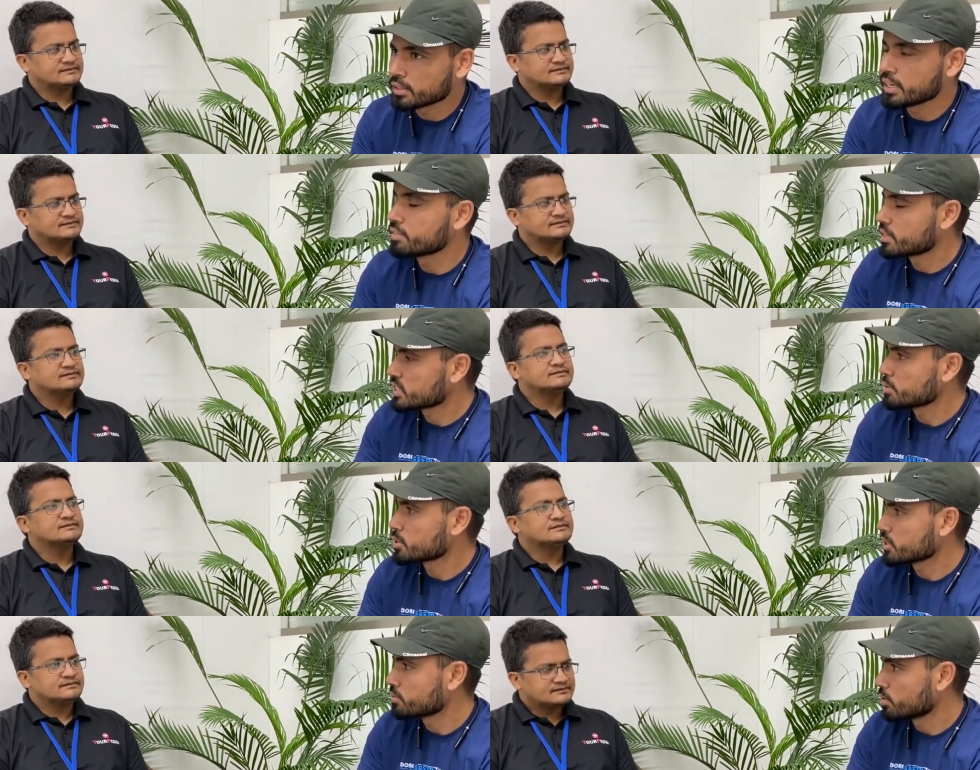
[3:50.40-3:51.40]
Speaker 1: depth
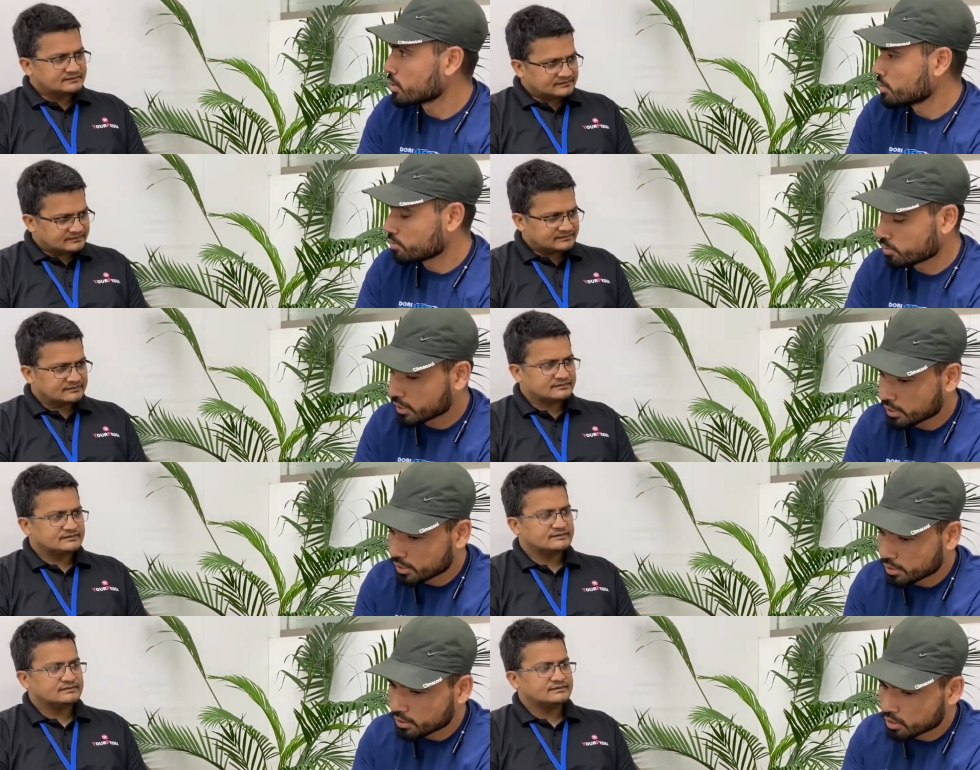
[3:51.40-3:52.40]
estimation for
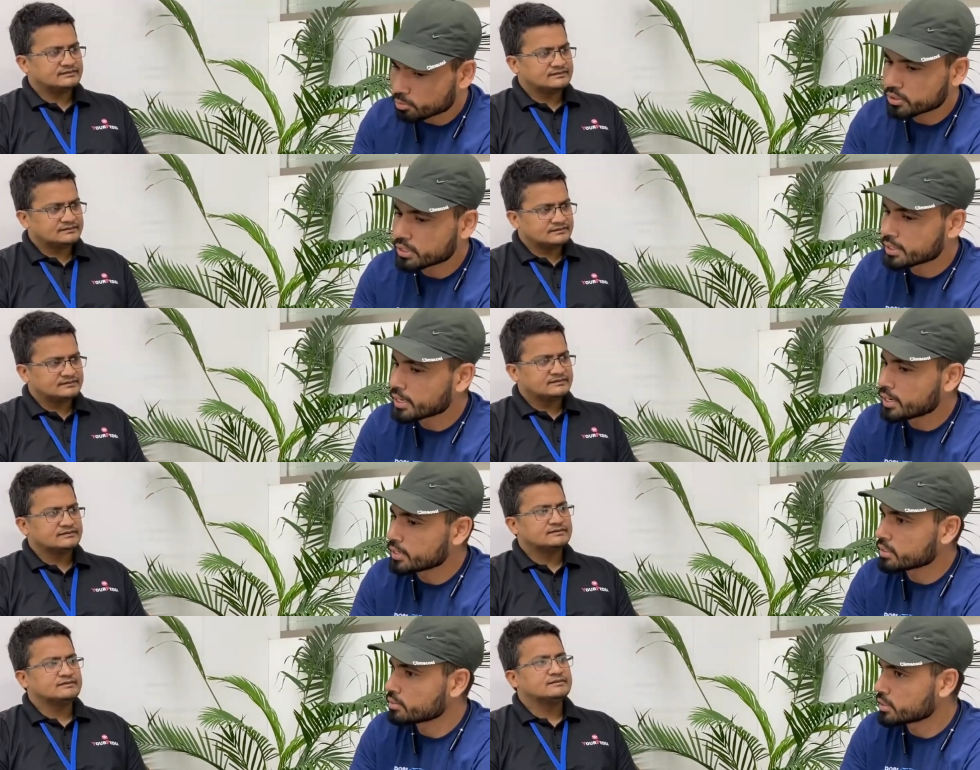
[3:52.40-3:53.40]
augmented
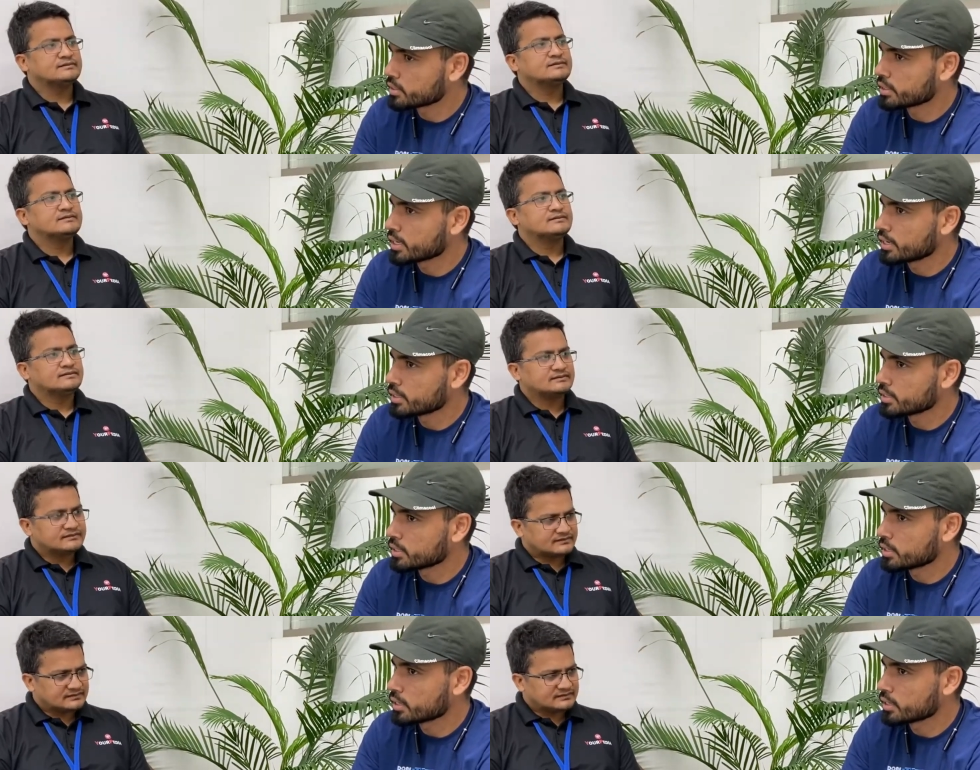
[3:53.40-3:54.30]
reality and virtual reality,